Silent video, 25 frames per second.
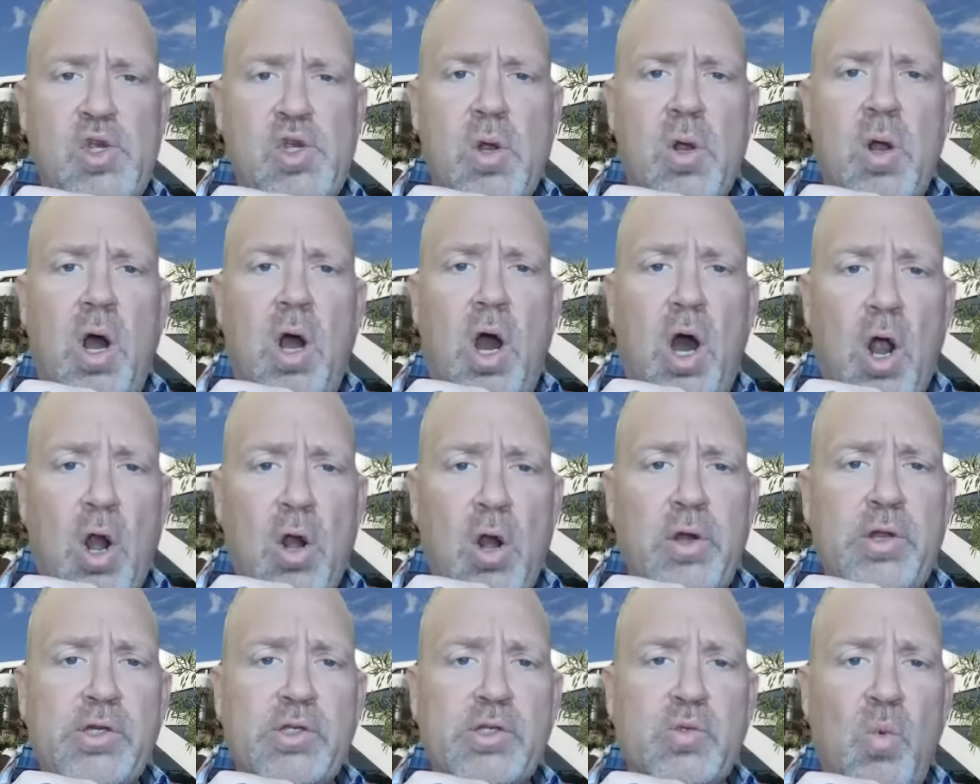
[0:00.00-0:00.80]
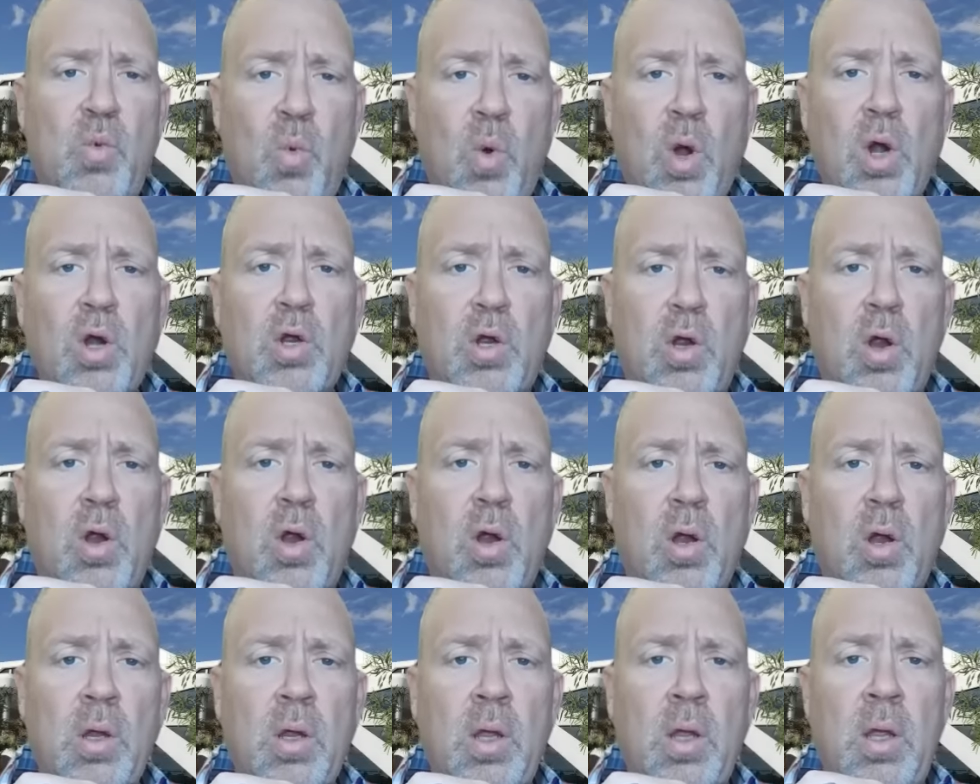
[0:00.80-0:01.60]
is your hardest
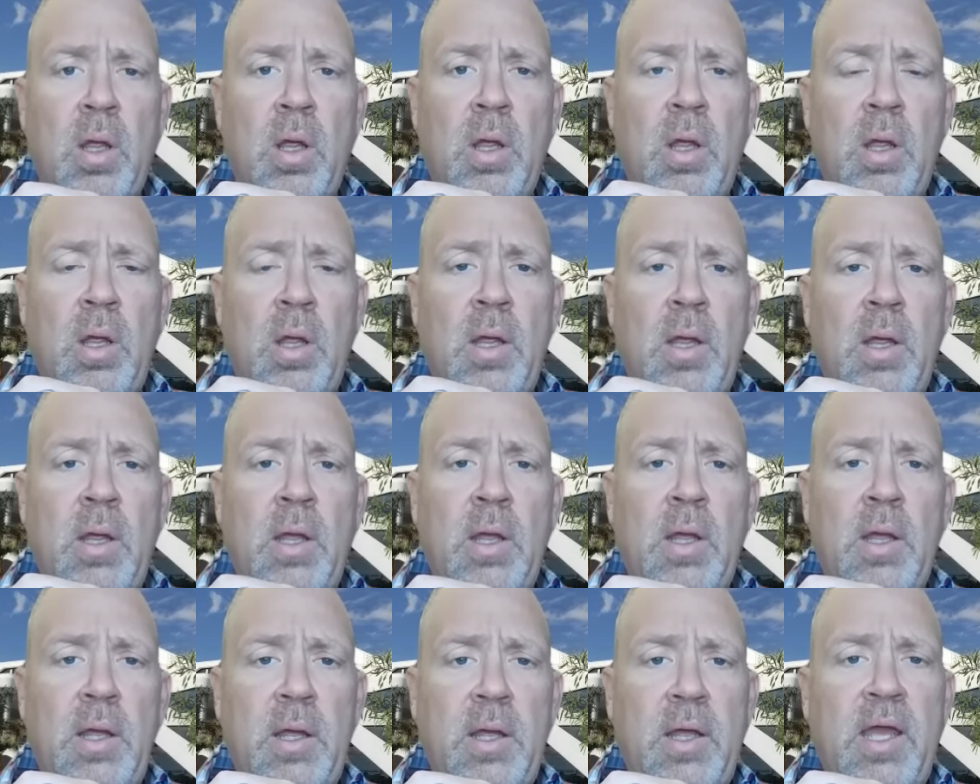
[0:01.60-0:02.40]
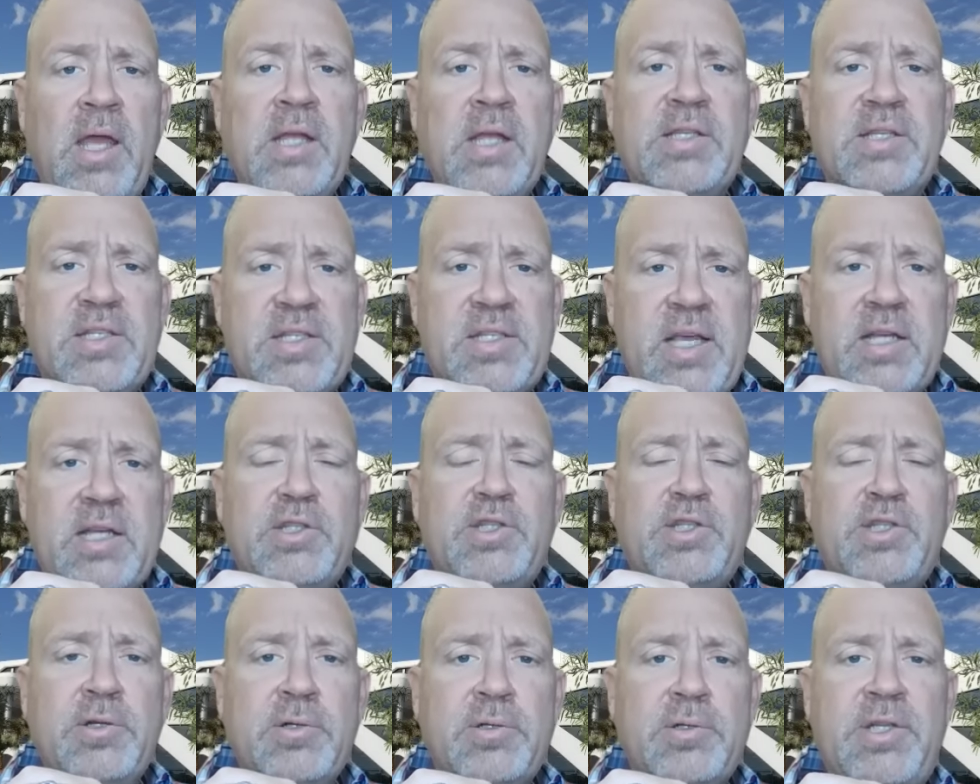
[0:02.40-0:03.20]
worker, it
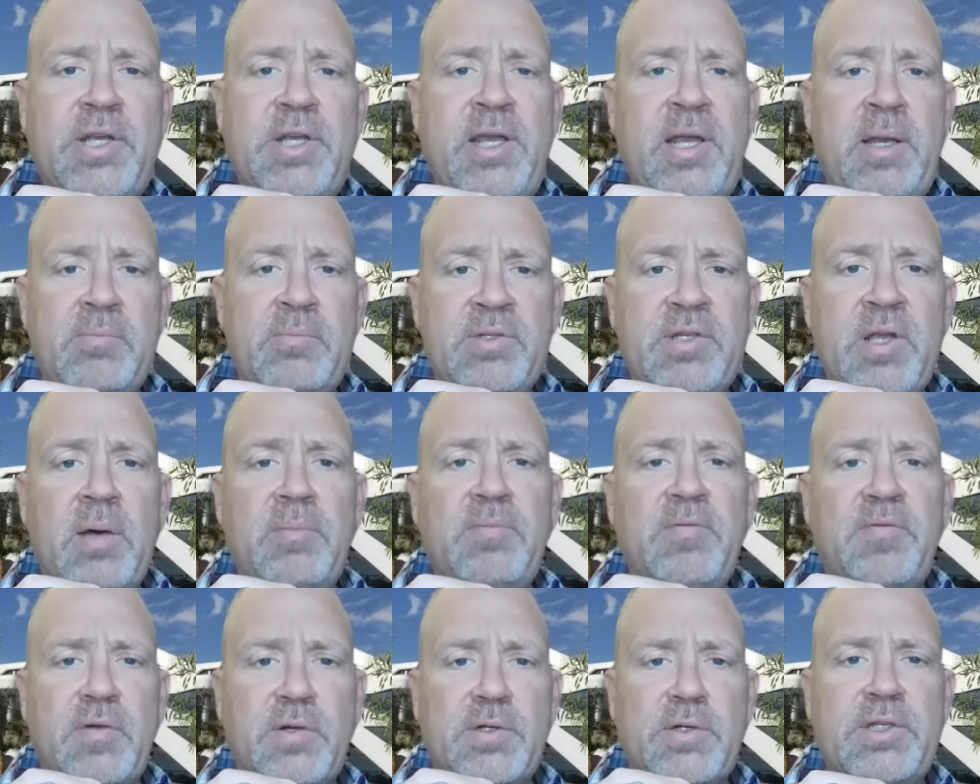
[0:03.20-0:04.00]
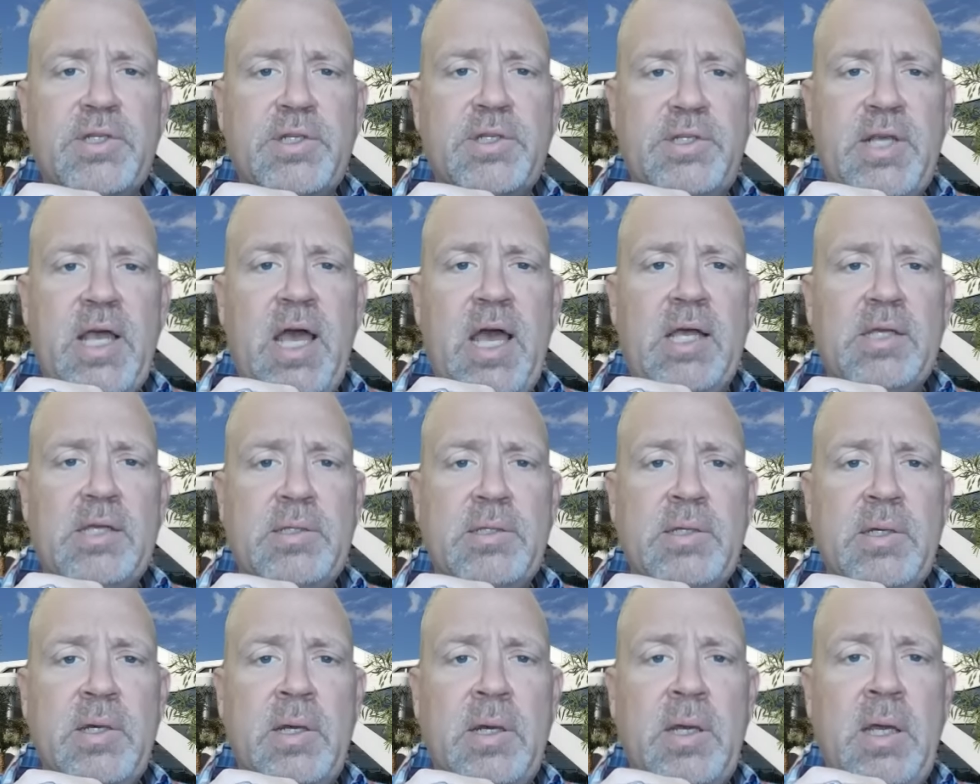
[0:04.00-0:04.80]
sets your teams up for
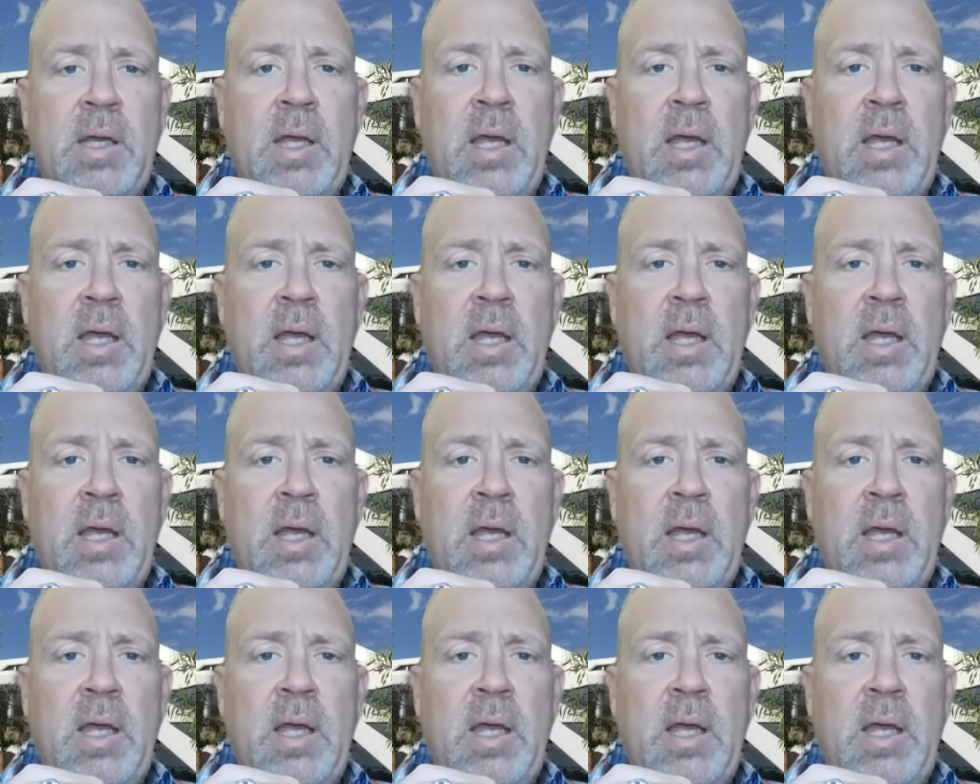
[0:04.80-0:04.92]
success.